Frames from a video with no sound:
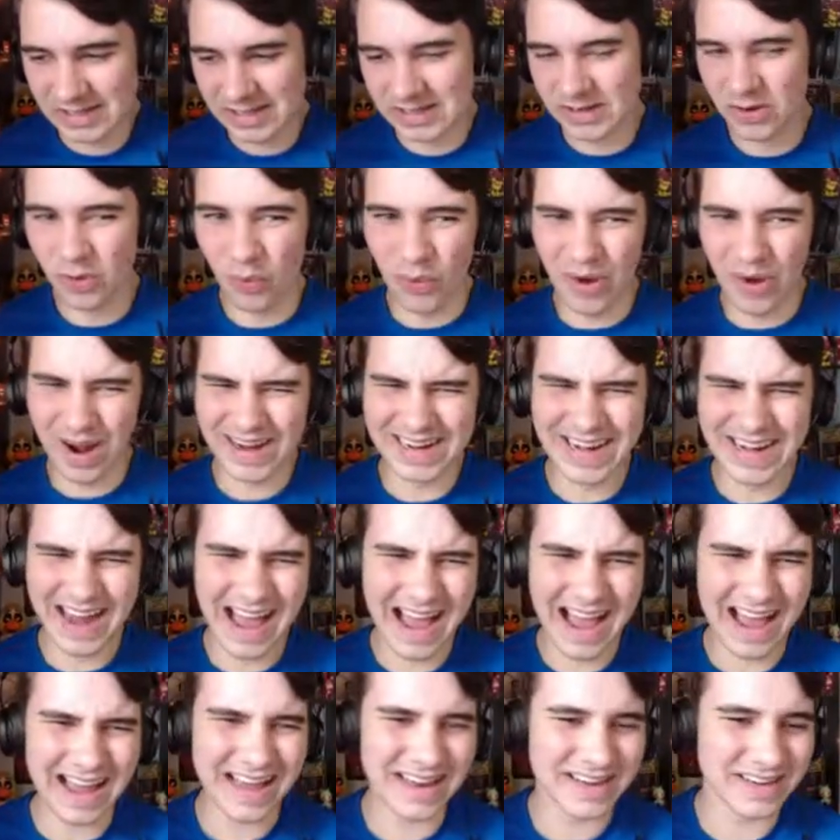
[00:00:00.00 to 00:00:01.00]

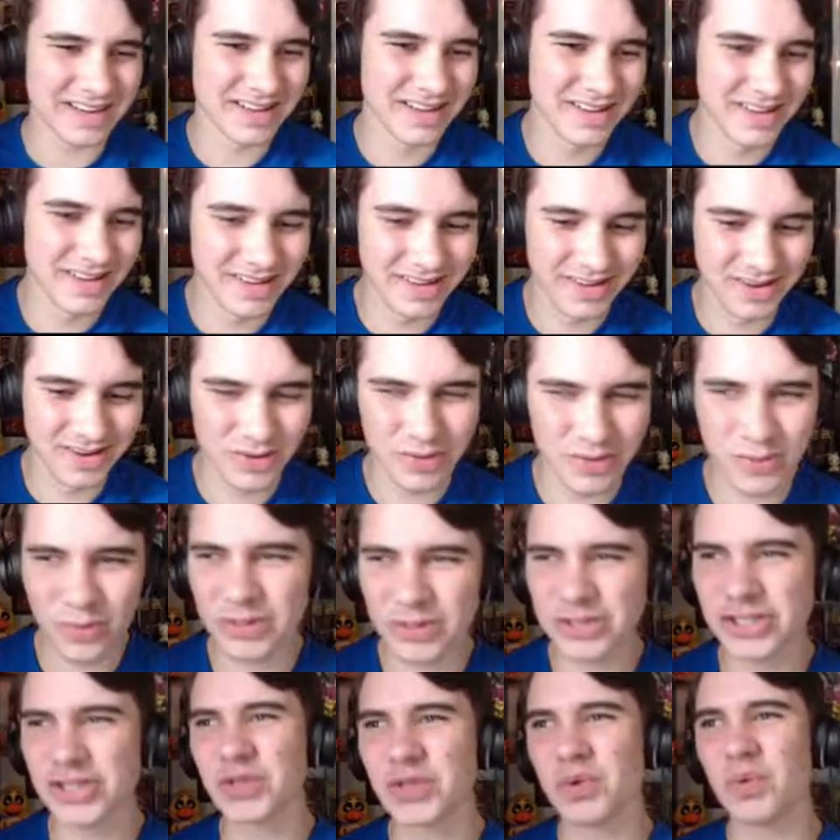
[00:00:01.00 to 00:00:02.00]
Why not?
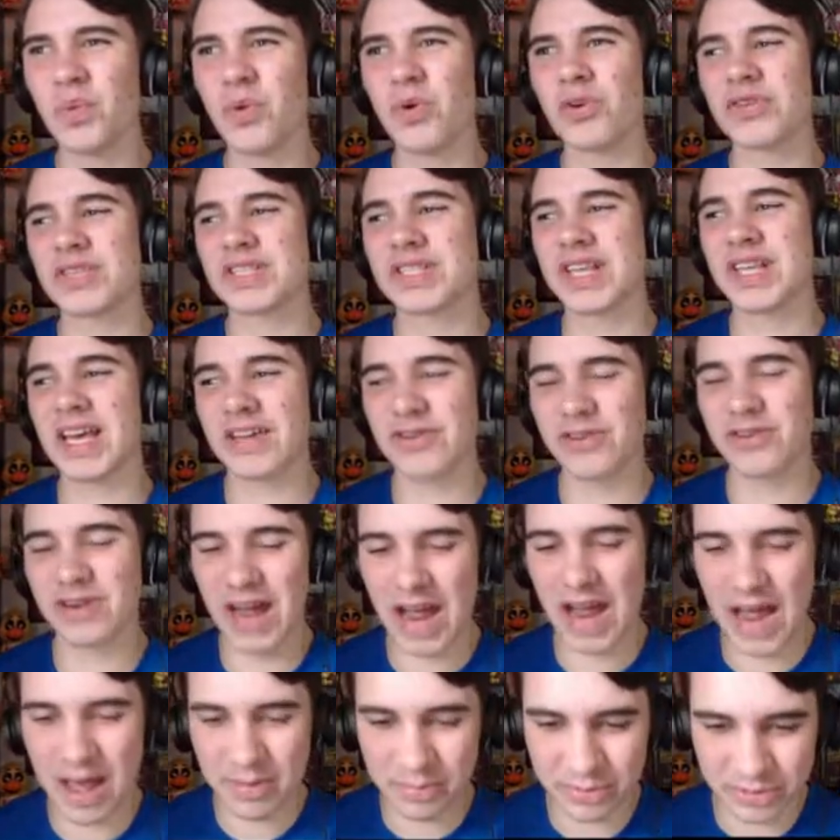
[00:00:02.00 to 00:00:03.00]
What's the worst that could
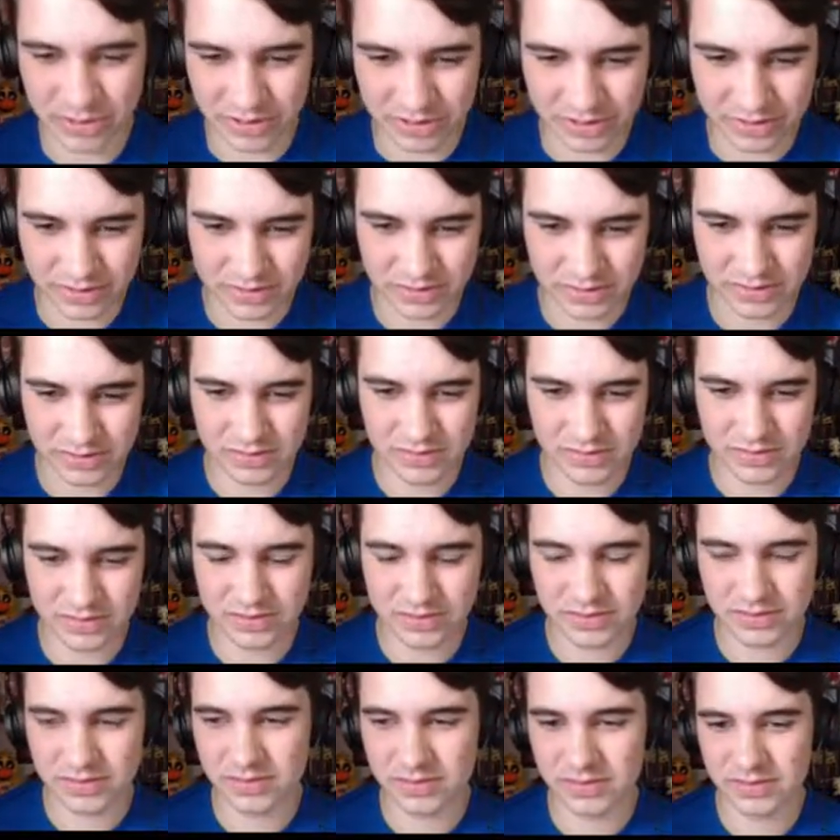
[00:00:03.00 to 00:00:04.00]
happen?
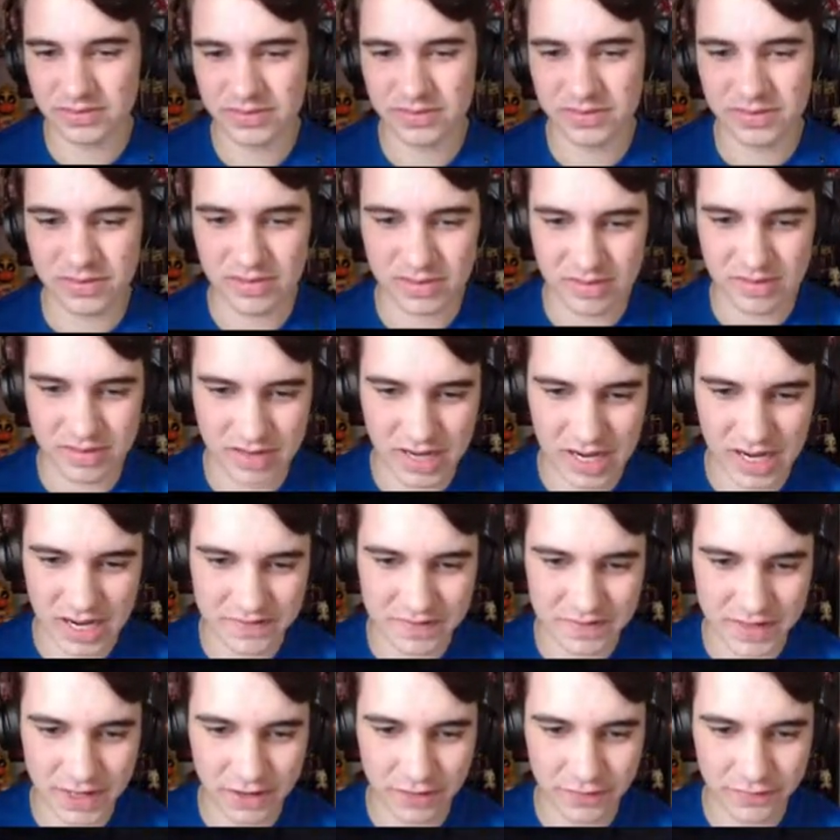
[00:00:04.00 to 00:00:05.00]

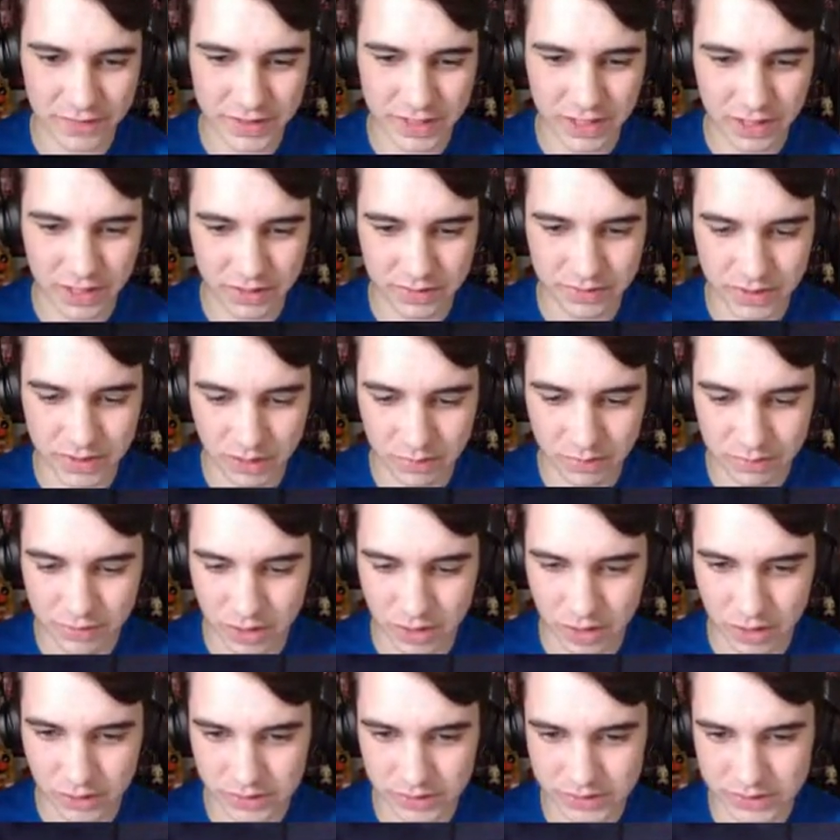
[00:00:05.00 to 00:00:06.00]
Half an hour video with no
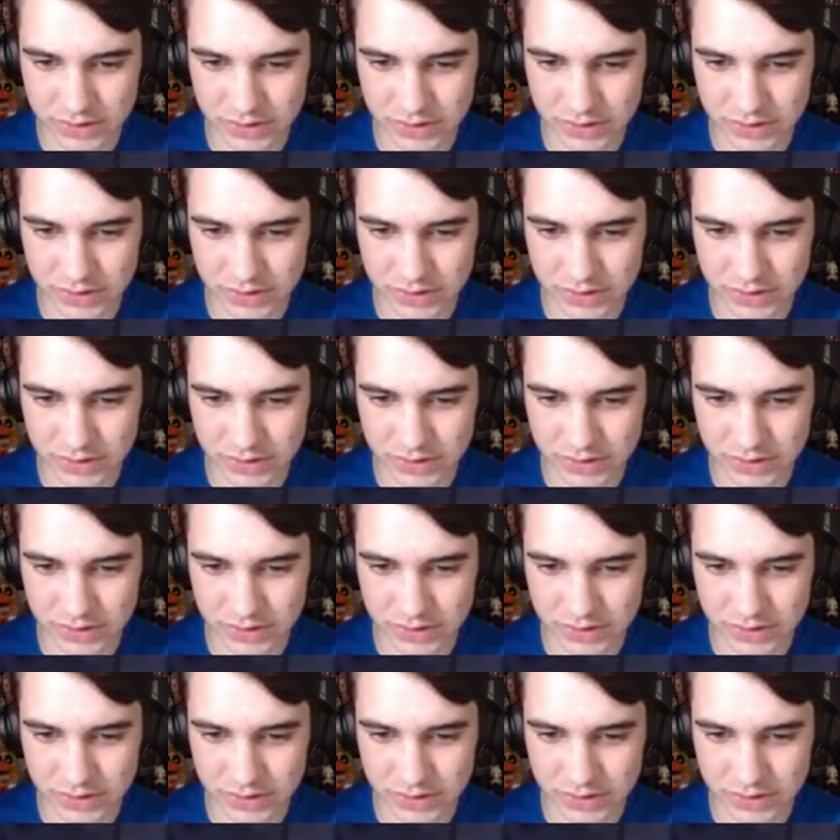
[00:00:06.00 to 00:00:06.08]
progress at